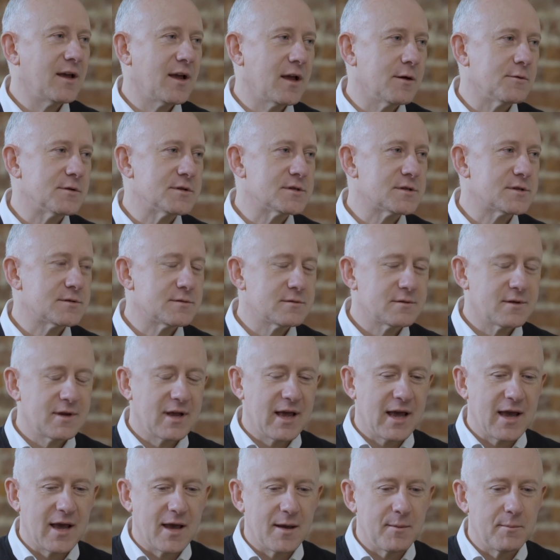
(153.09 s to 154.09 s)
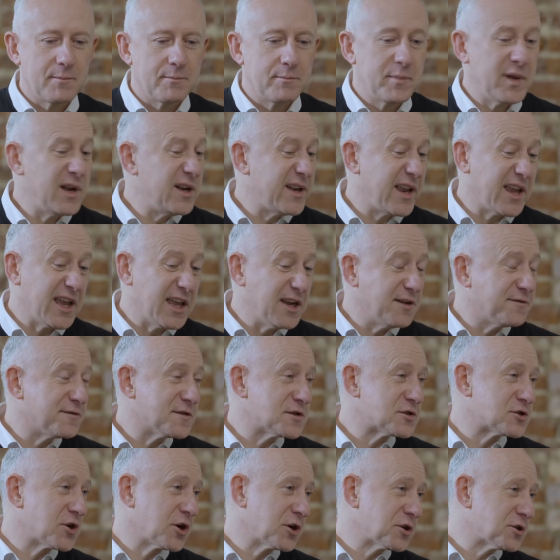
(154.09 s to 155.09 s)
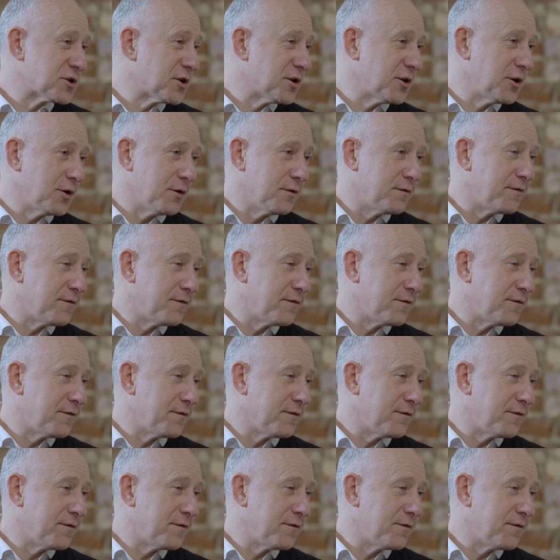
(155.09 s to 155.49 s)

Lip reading: I was building infrastructure,